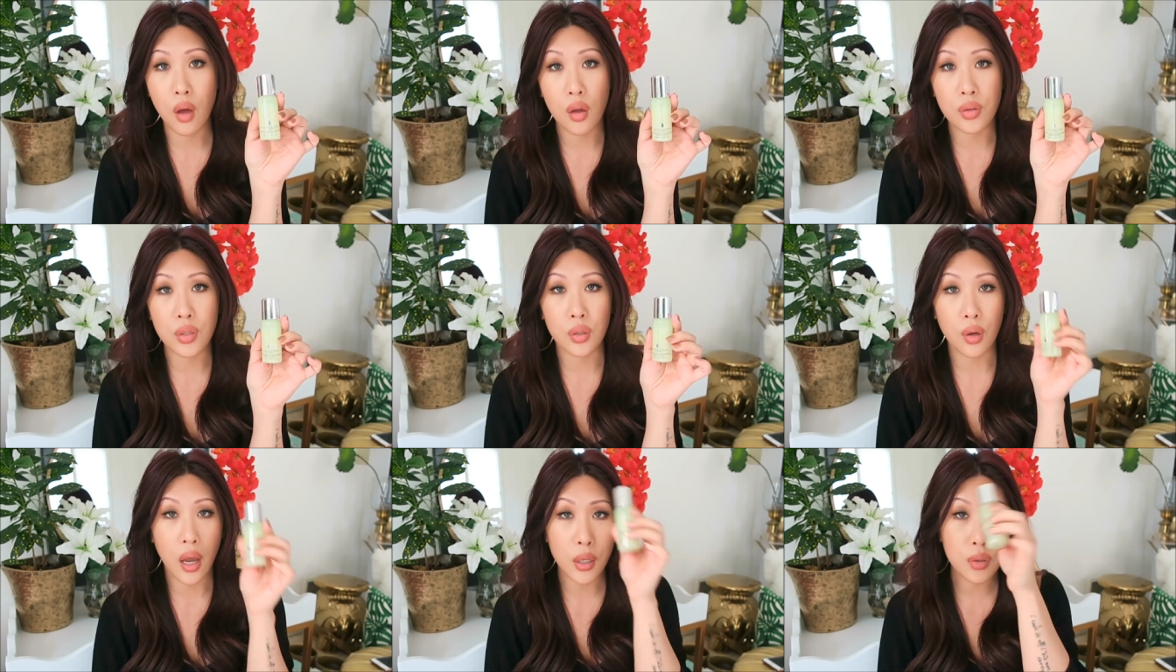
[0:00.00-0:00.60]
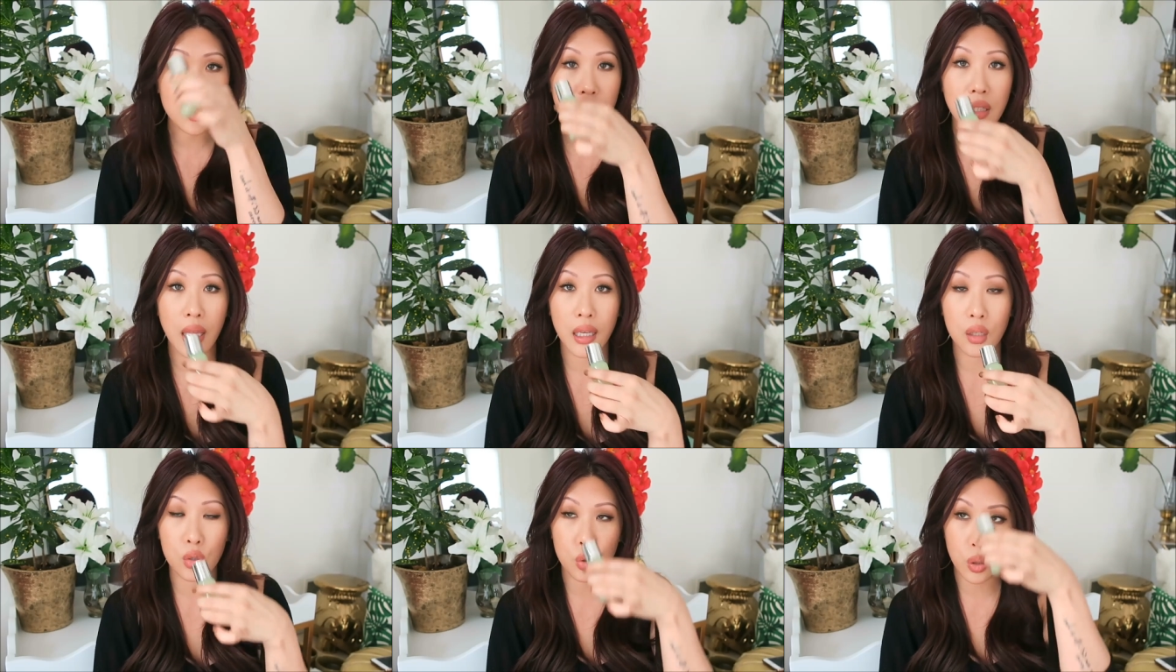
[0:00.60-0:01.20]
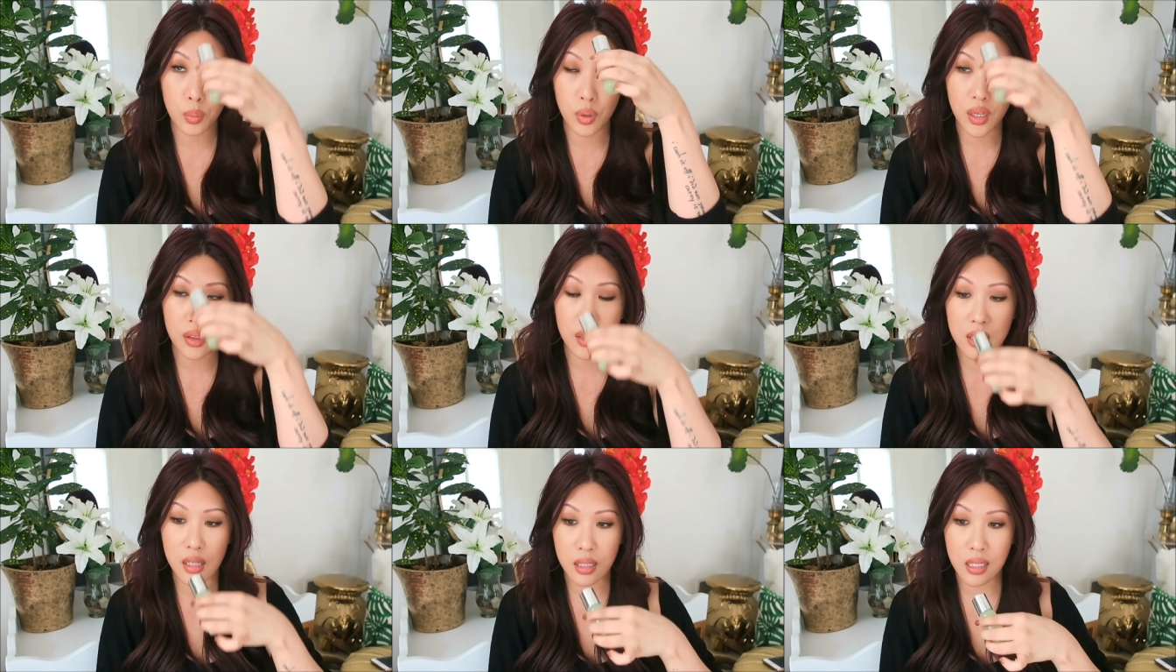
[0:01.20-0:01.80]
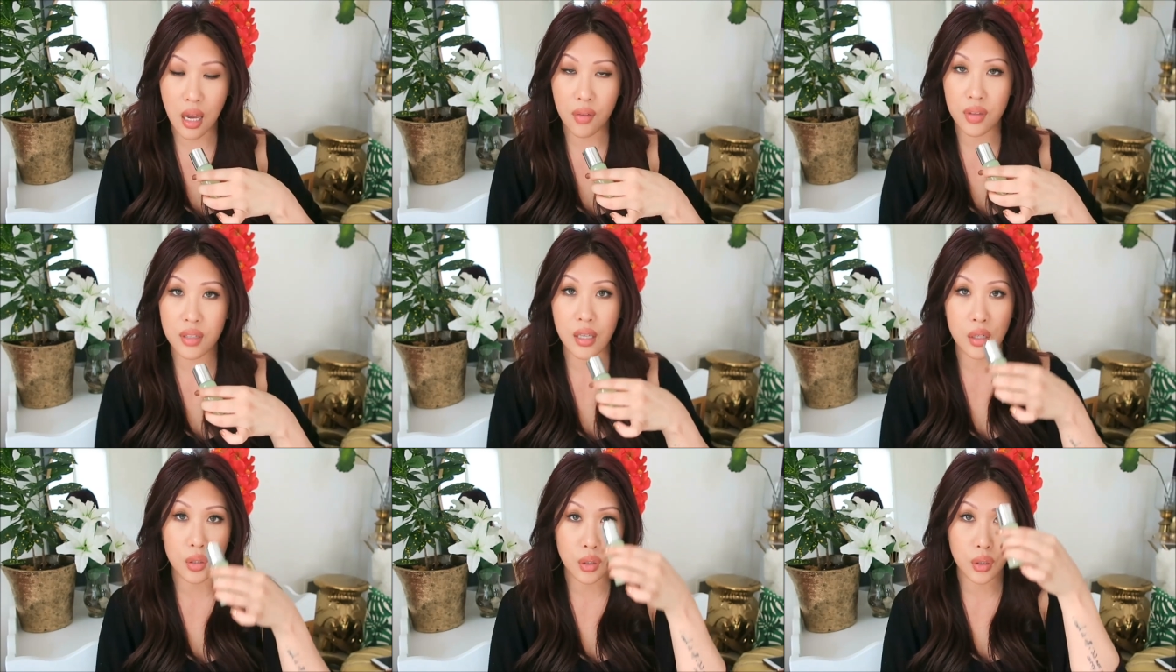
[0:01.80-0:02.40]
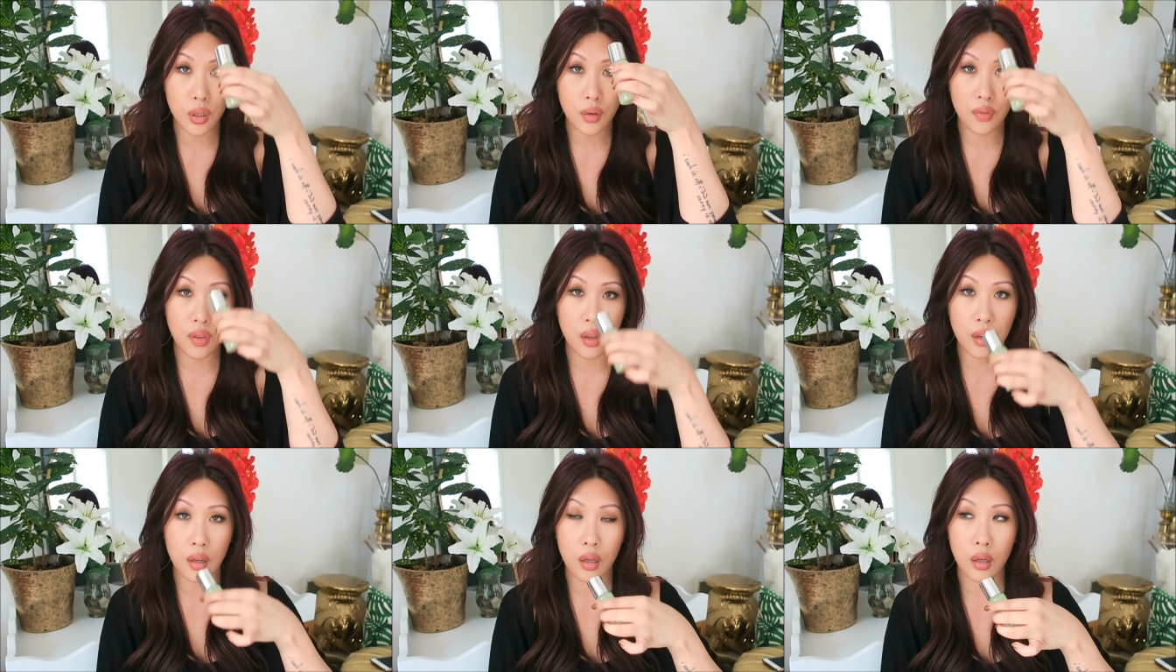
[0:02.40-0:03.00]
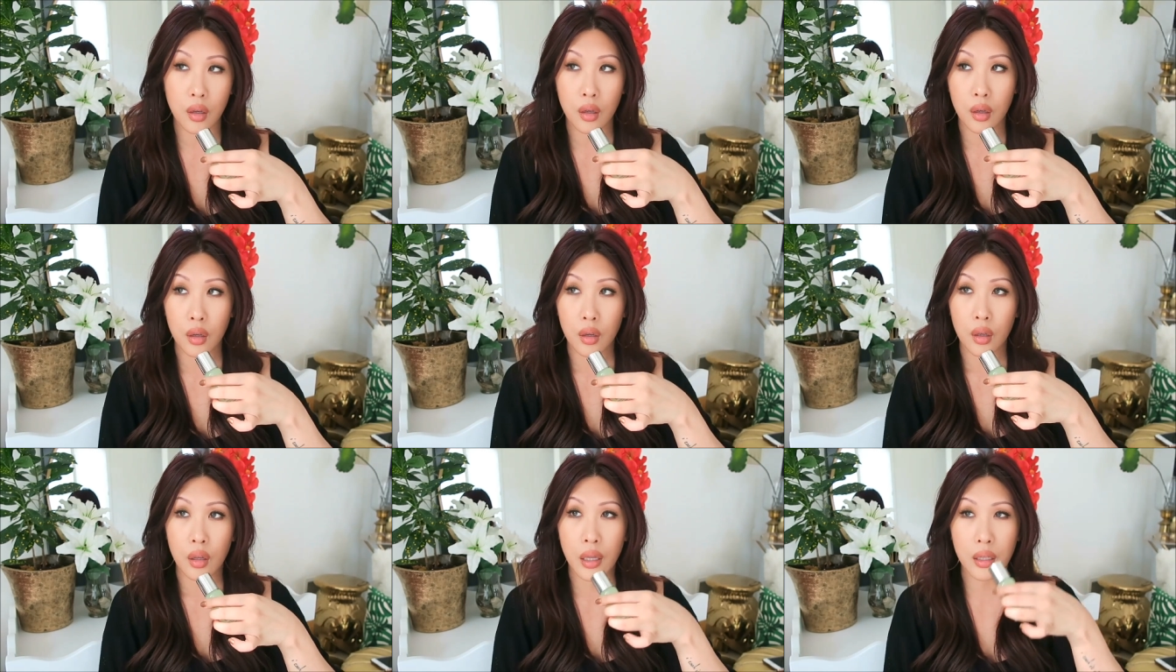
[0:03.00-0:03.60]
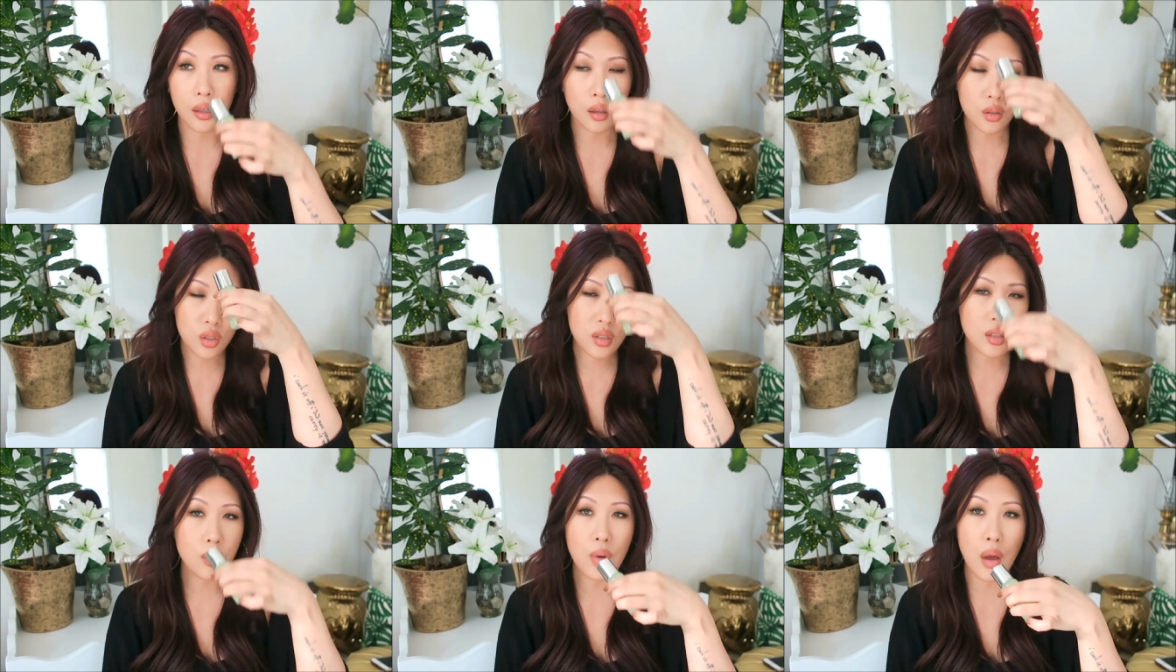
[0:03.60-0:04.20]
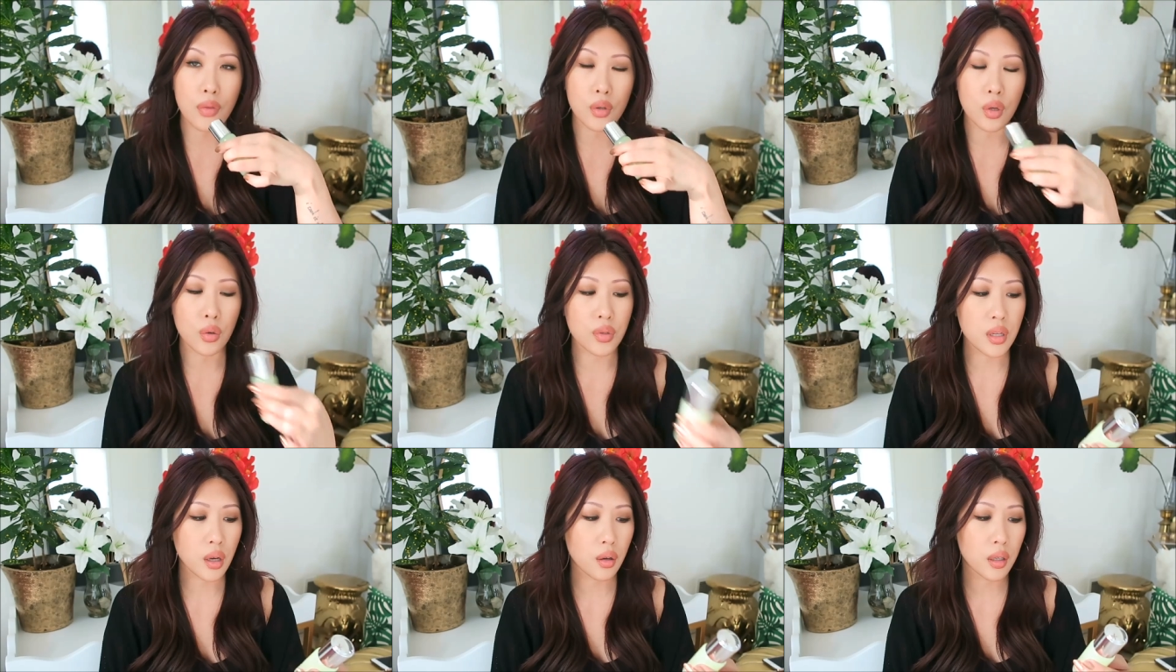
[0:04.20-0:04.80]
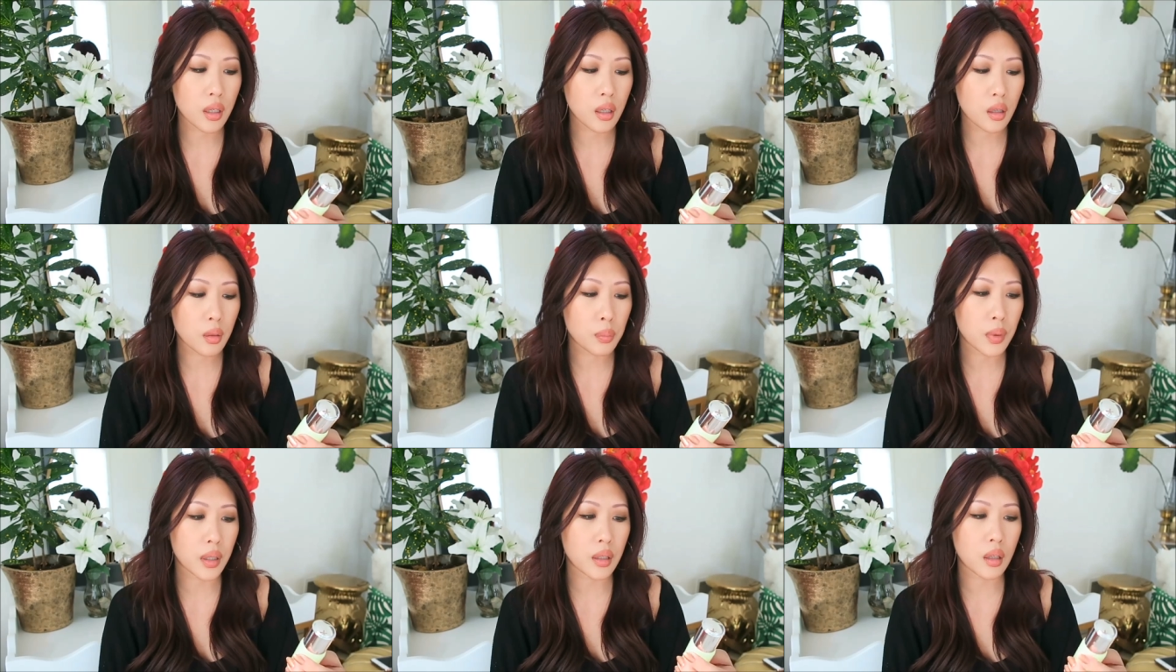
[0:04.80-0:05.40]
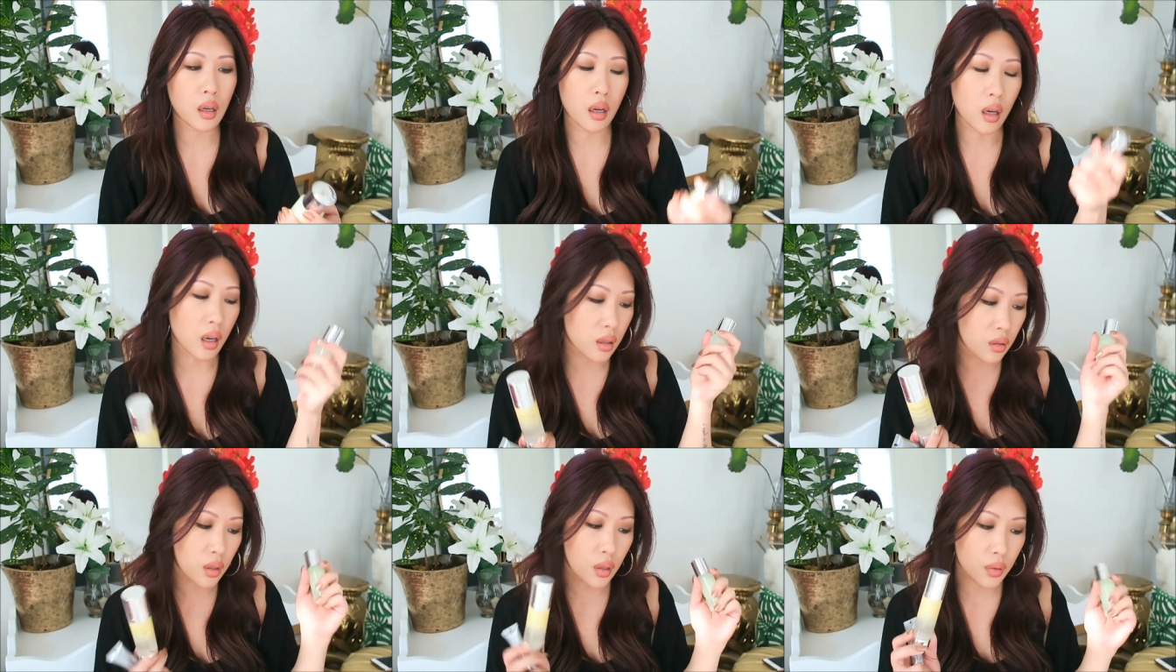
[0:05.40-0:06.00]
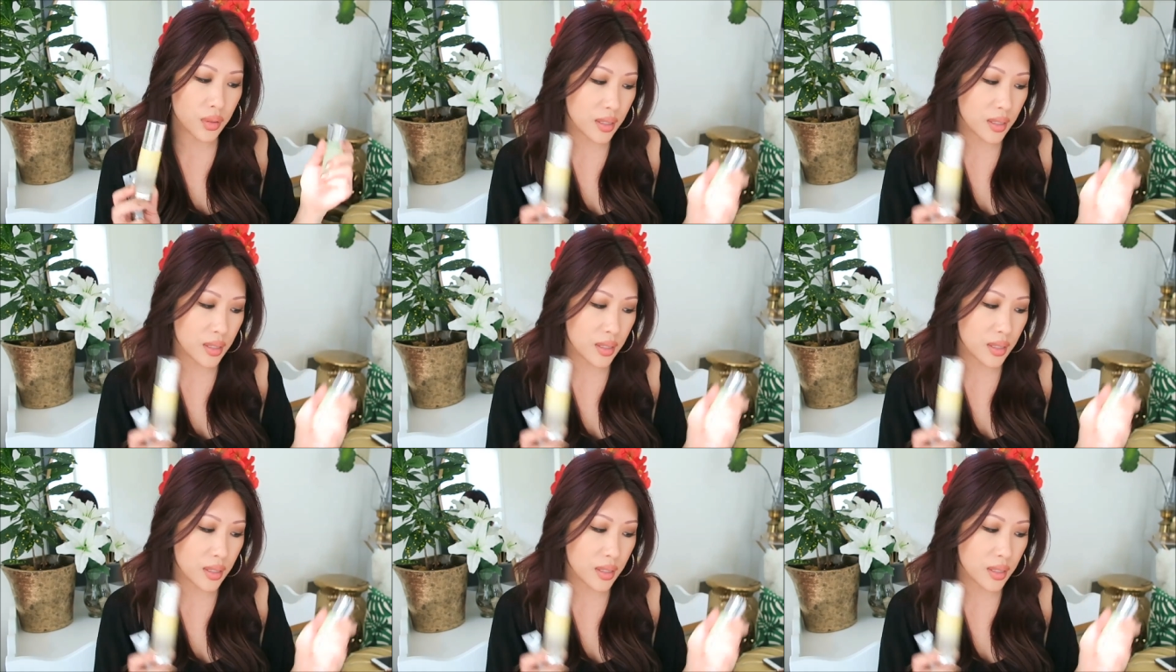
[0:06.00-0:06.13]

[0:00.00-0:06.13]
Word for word: Also, I used to like enjoy putting these like down the center of the, like just around the nose area, but I don't know,